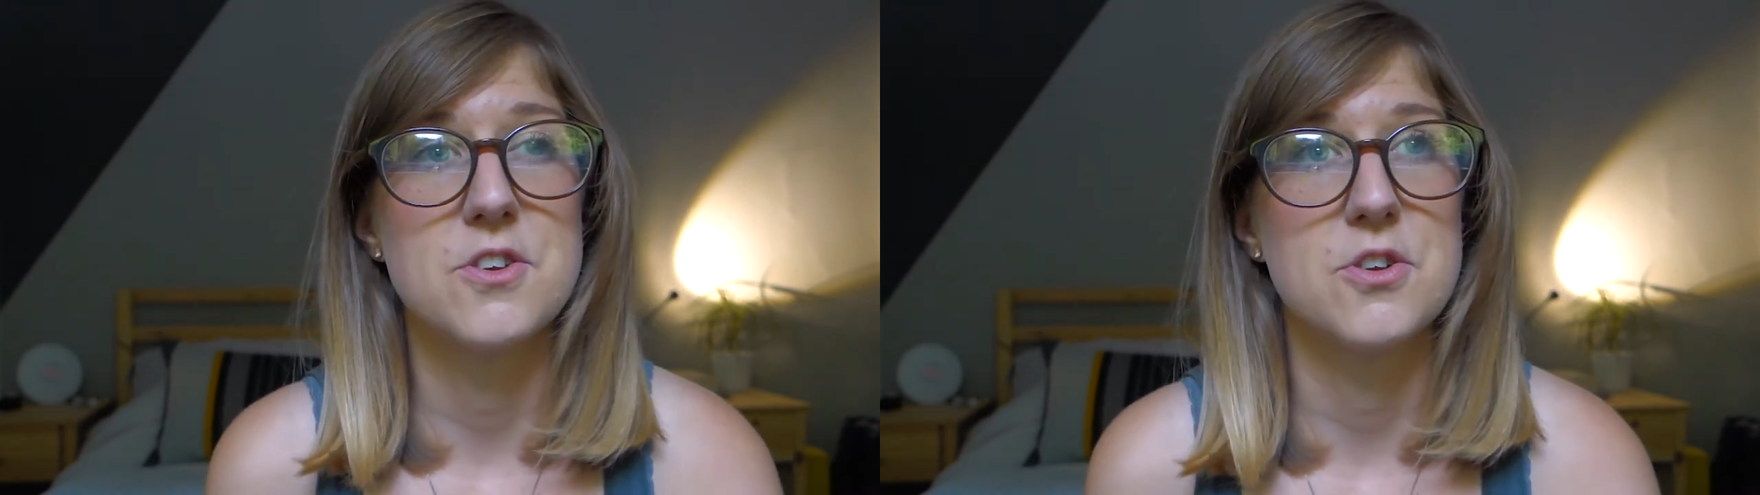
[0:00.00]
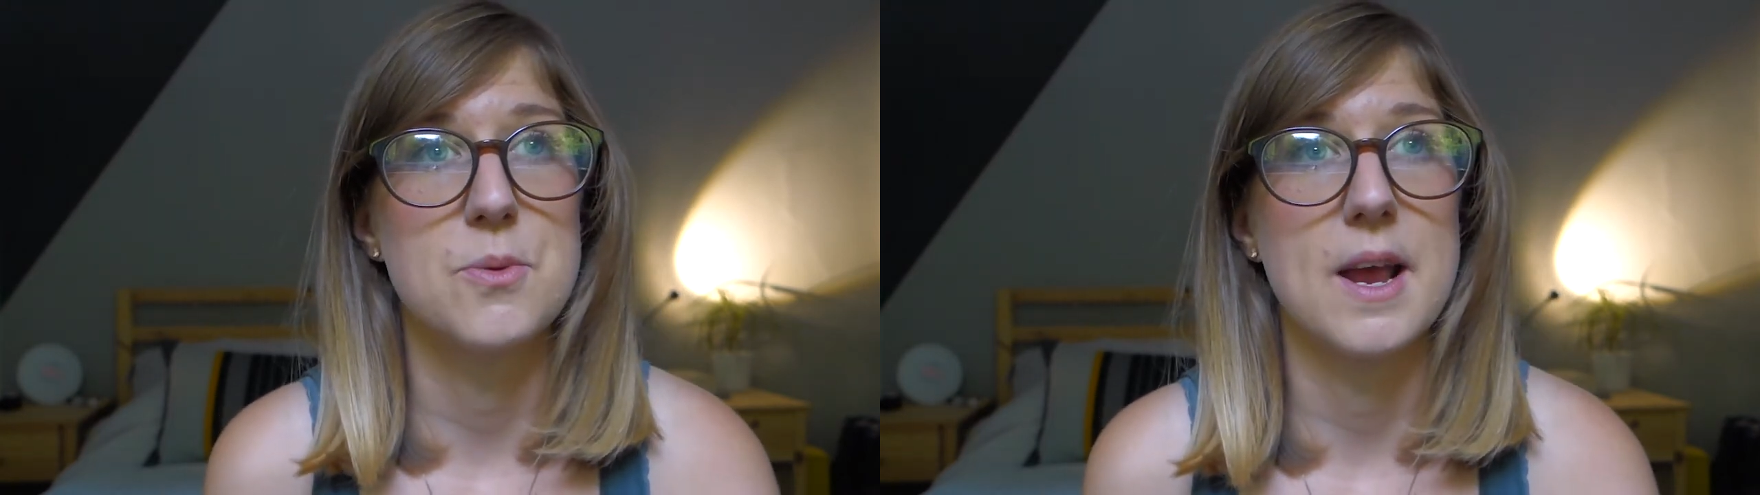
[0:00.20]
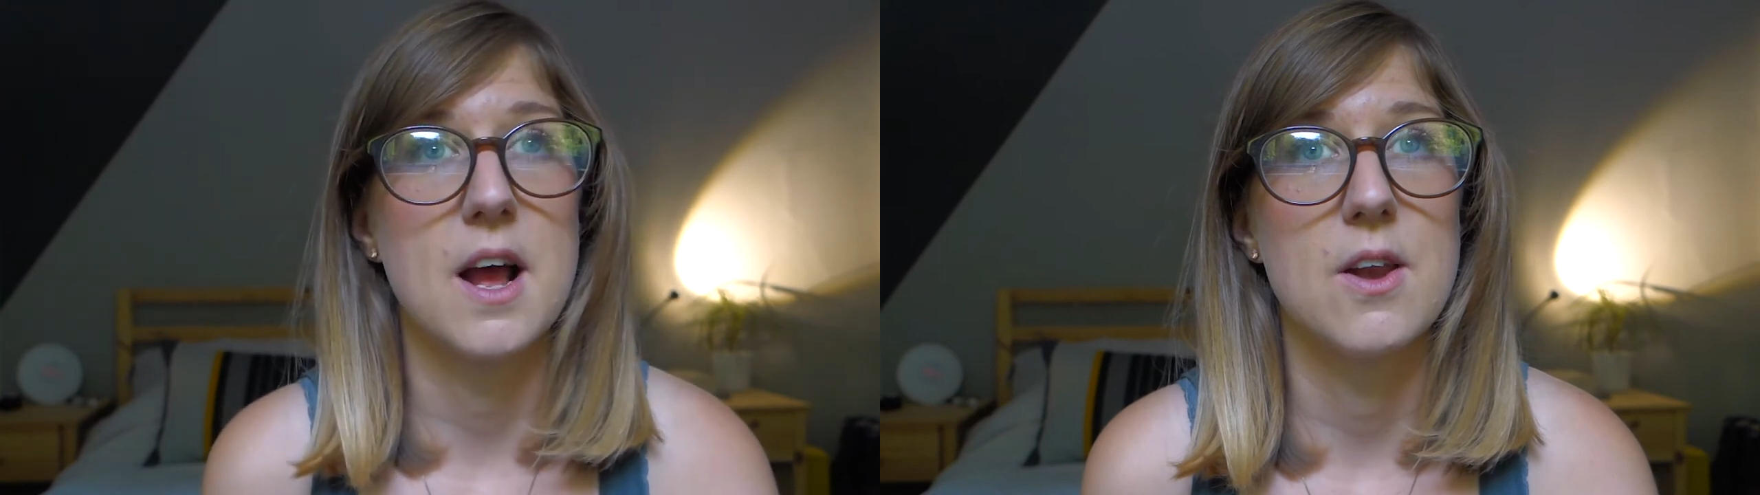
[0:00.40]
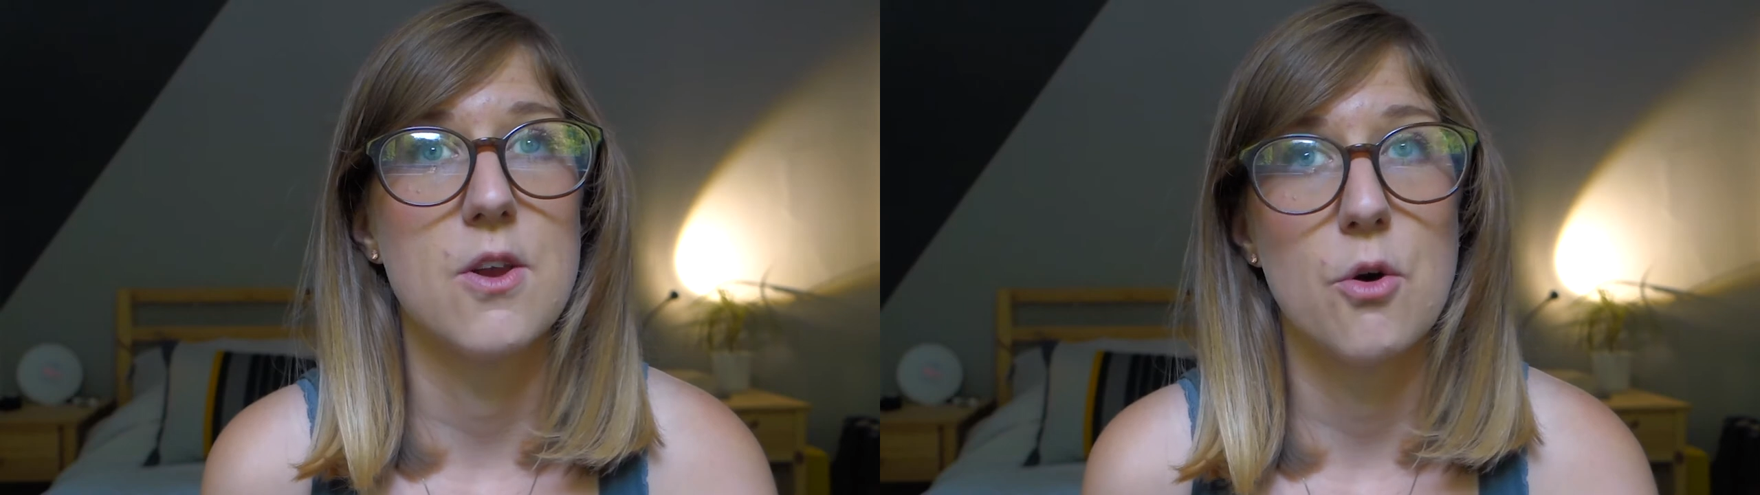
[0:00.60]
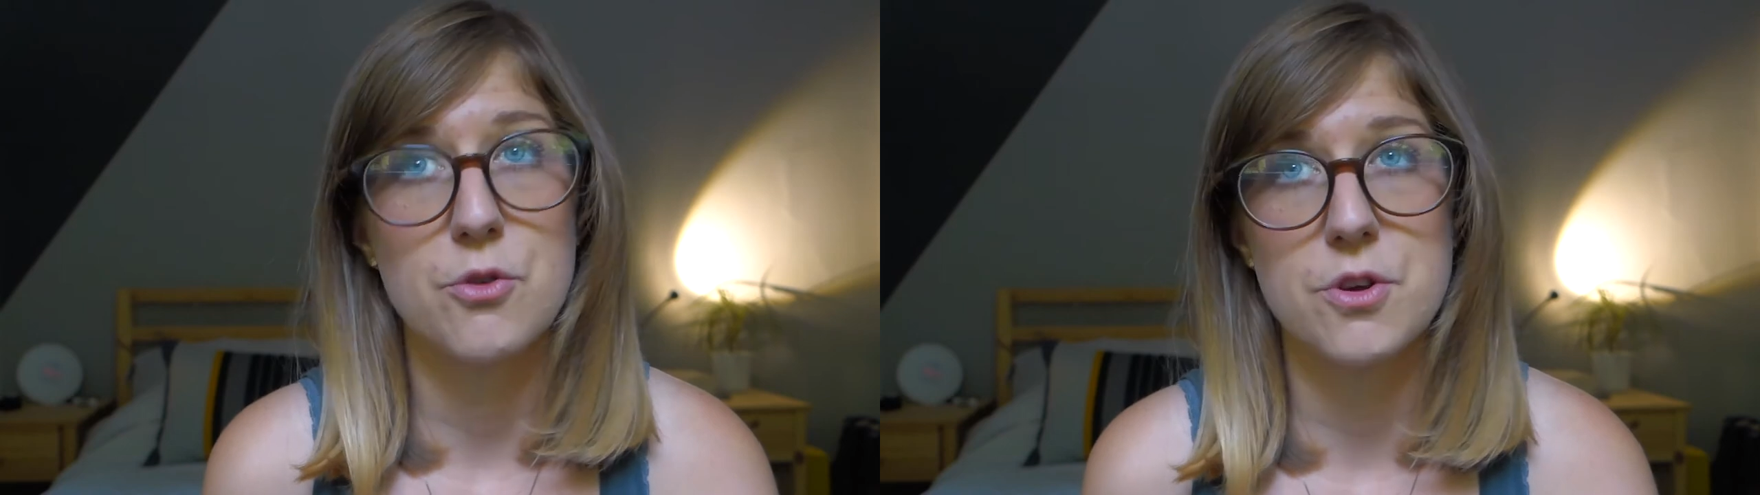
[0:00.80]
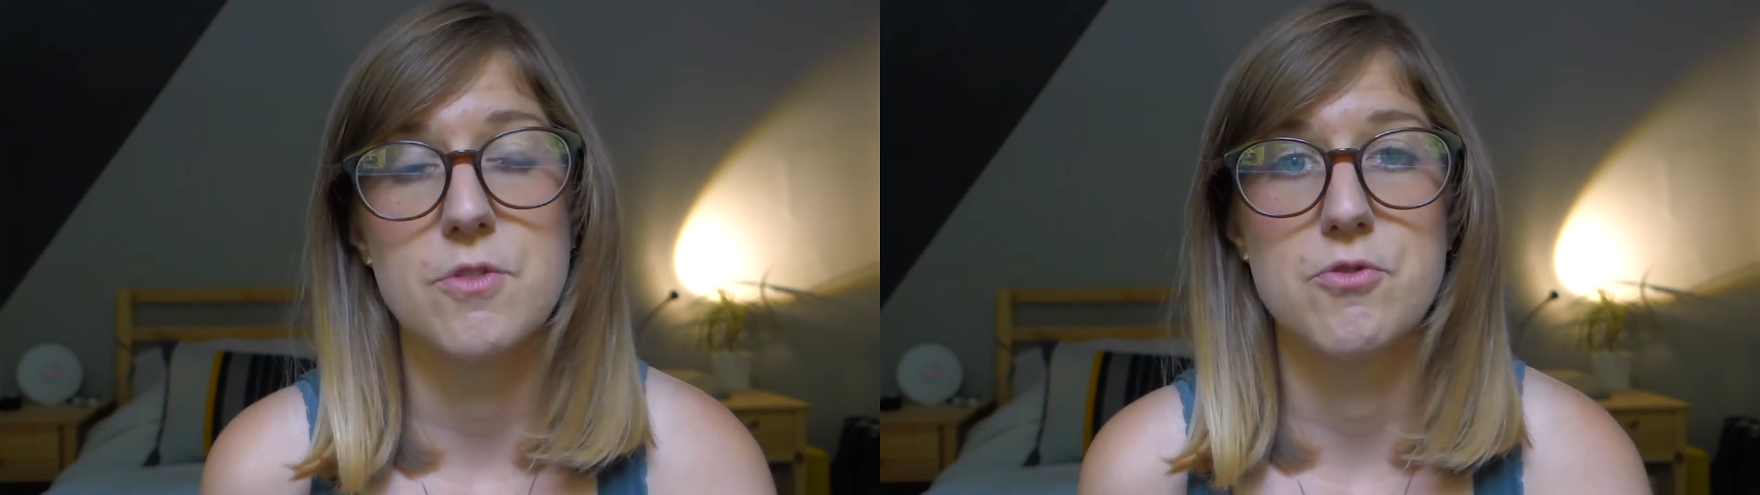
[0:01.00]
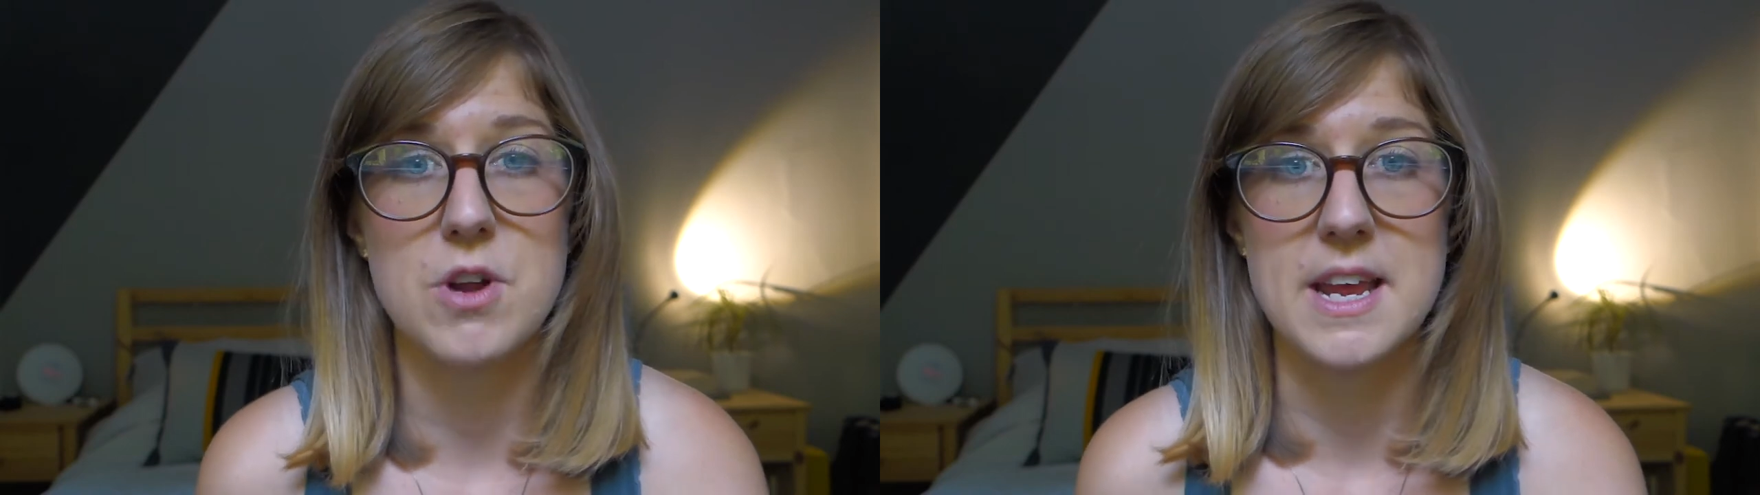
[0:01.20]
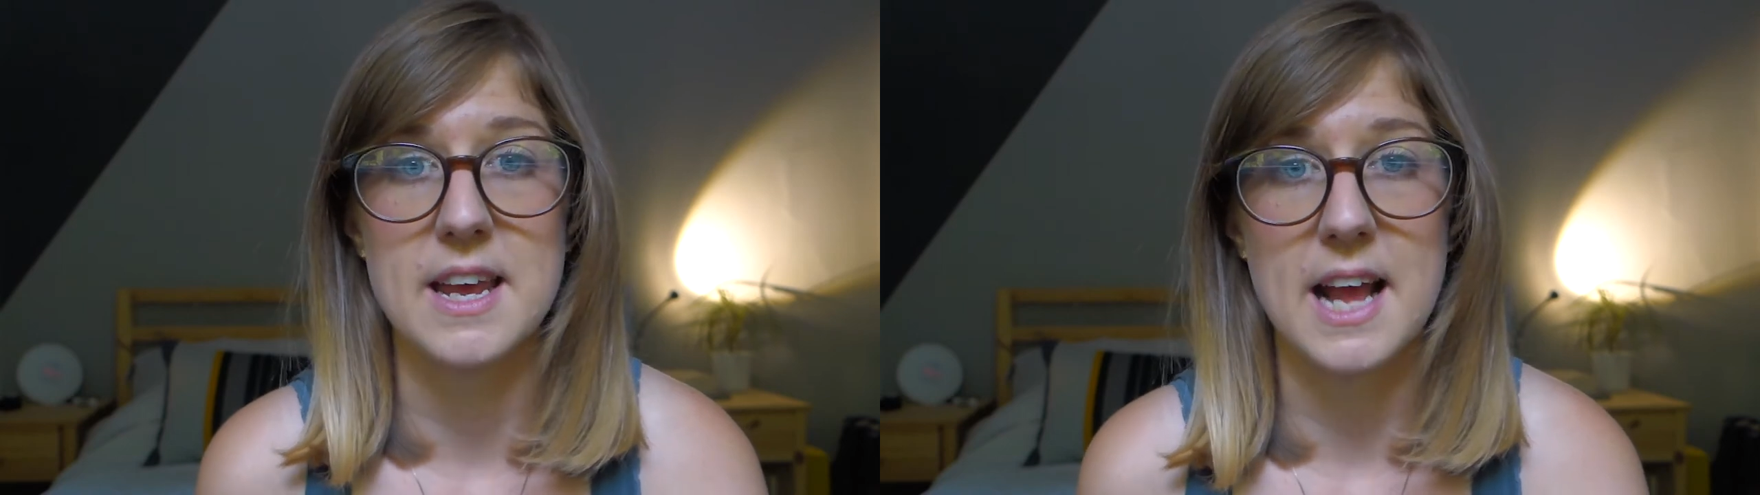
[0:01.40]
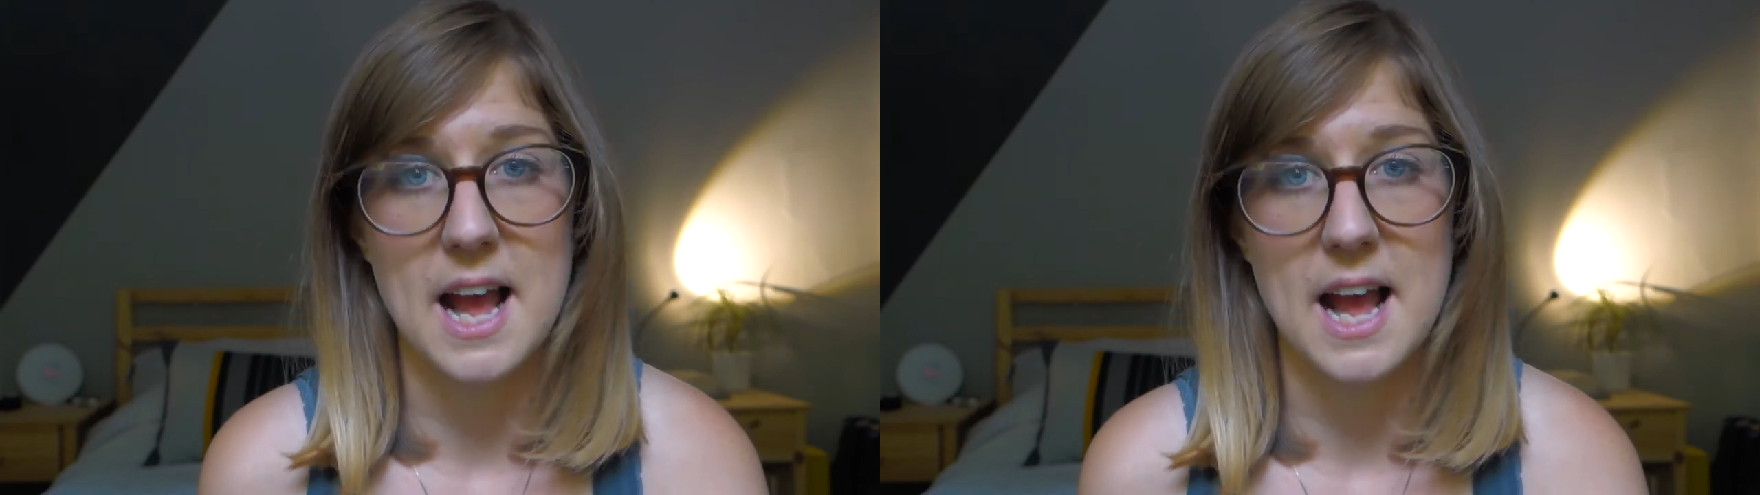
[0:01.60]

doing a lot of running,